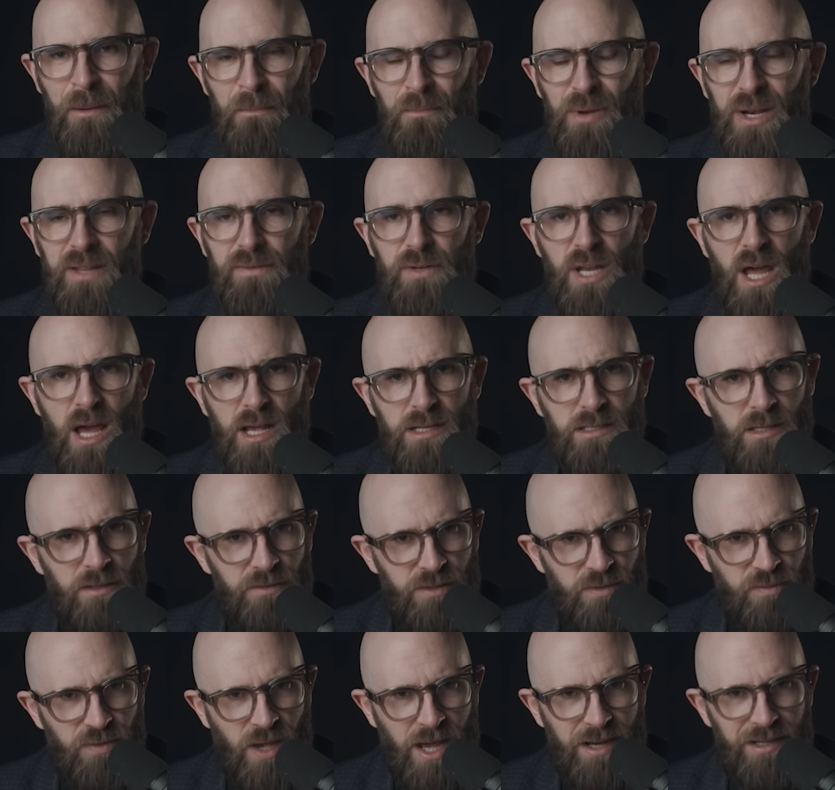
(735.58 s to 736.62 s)
But if
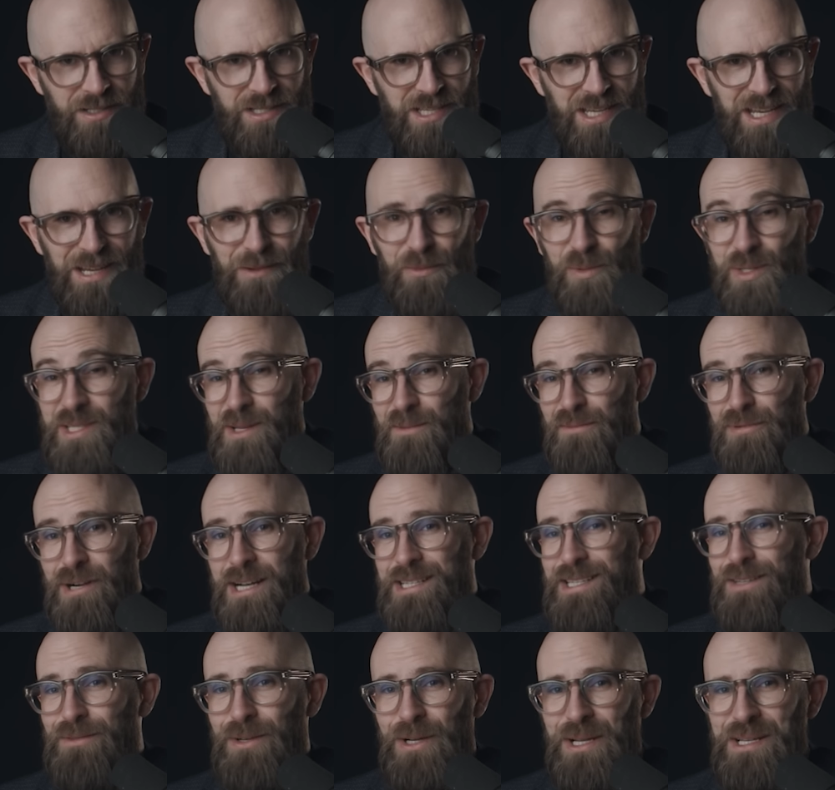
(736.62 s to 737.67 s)
Niyazov's vanity was
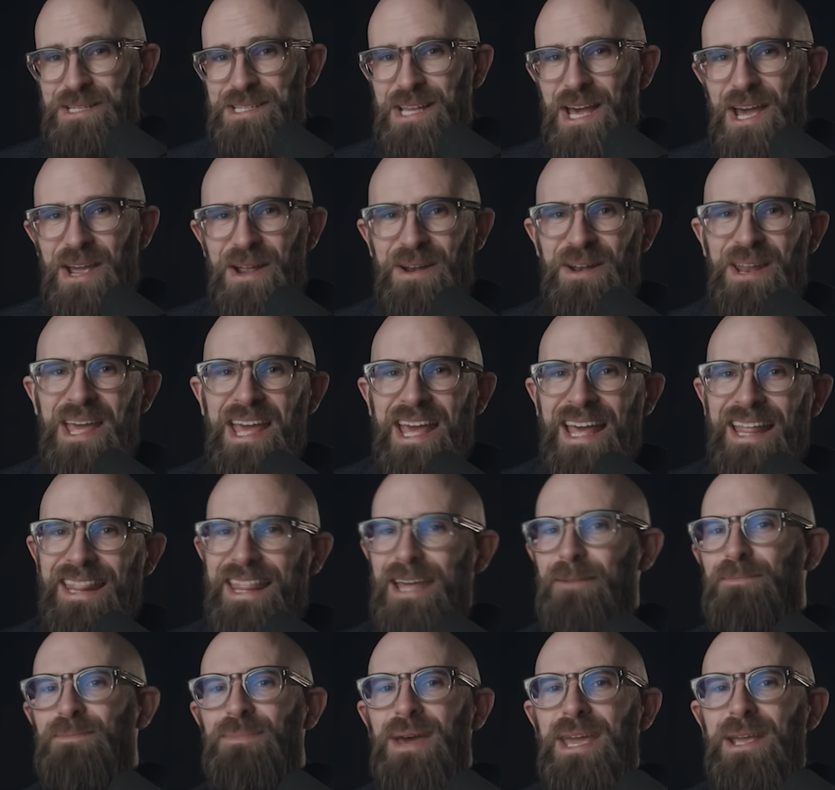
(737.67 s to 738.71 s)
impressive on its own,
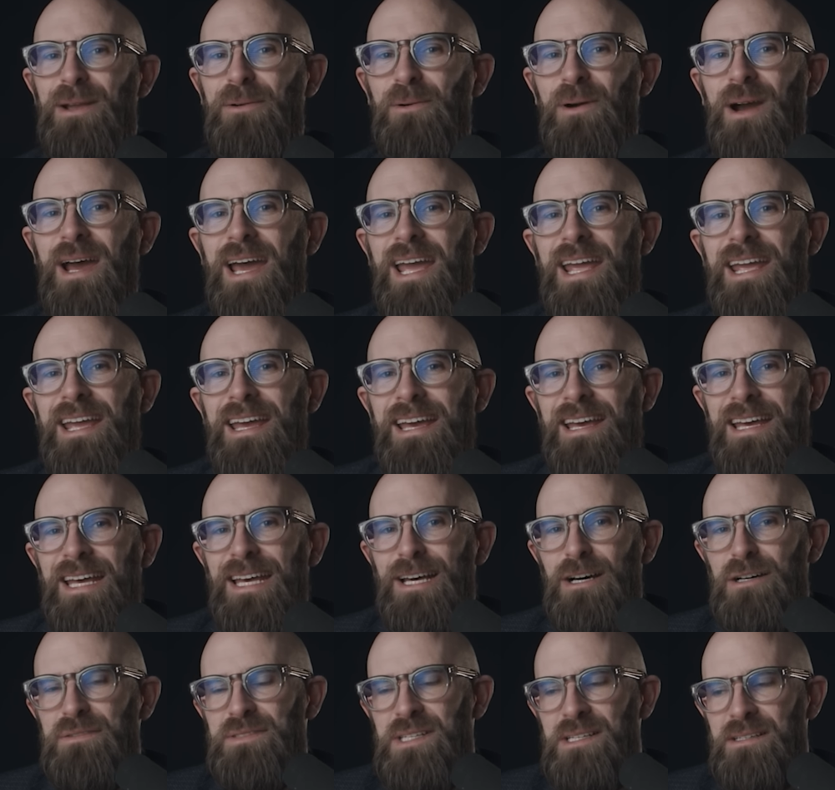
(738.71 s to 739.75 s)
then make way,
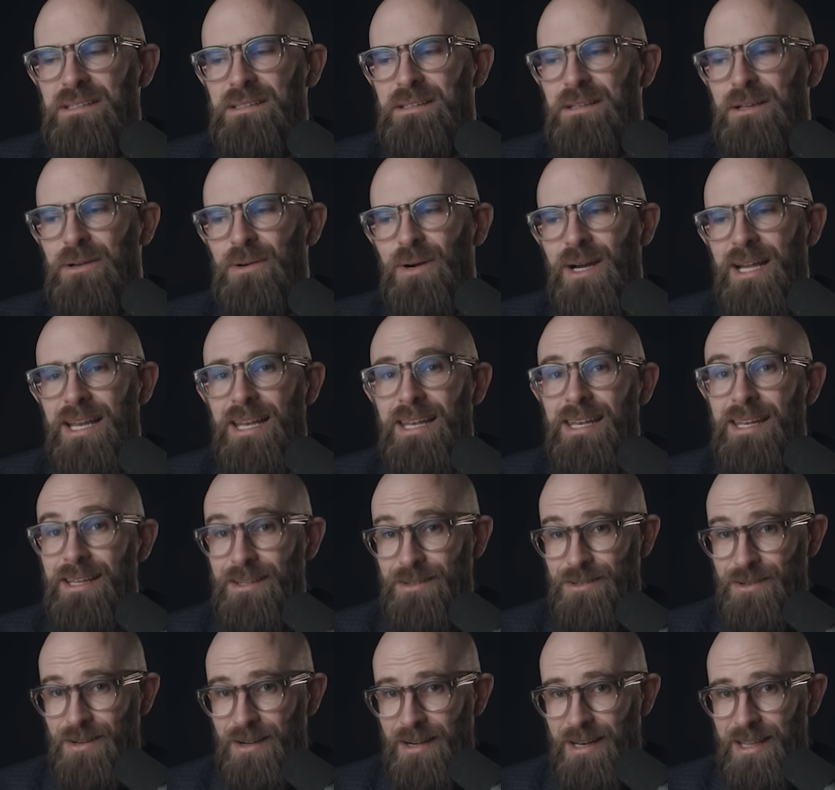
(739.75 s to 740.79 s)
often quite
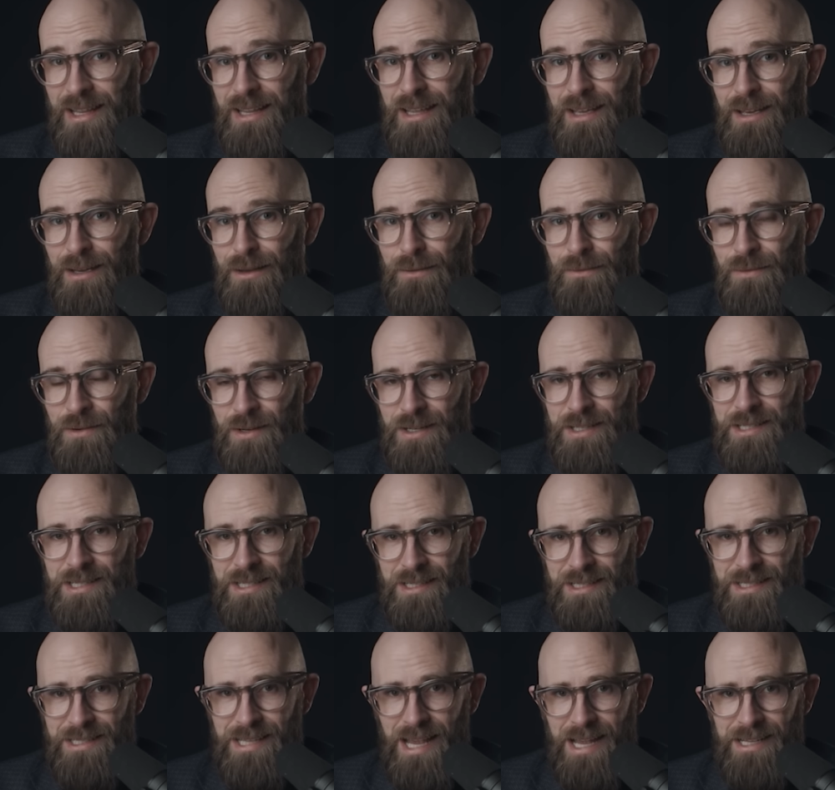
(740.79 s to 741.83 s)
literally, for his
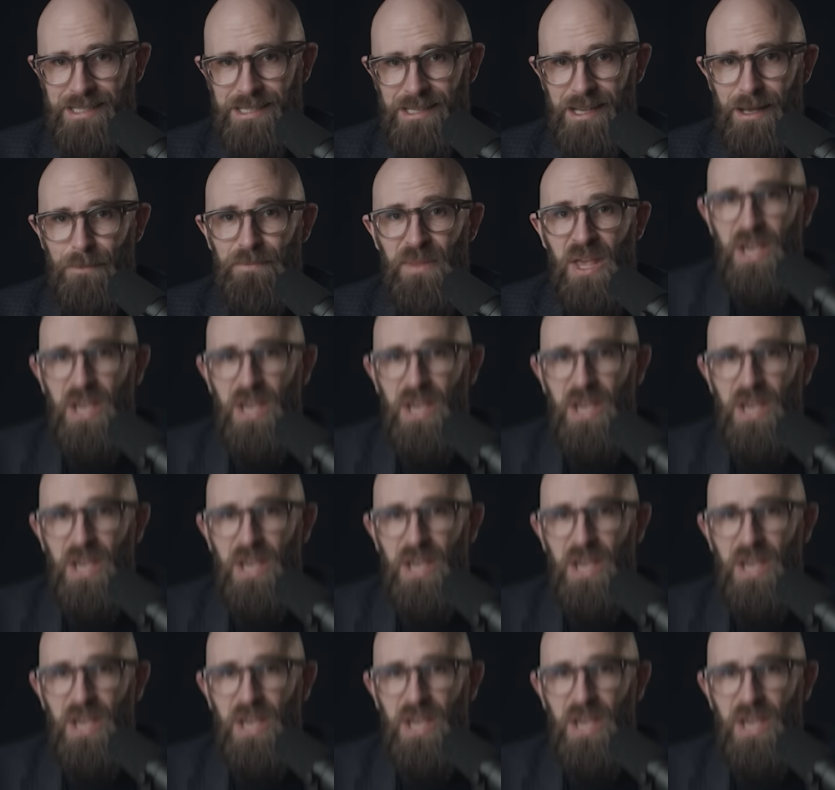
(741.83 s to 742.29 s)
successor,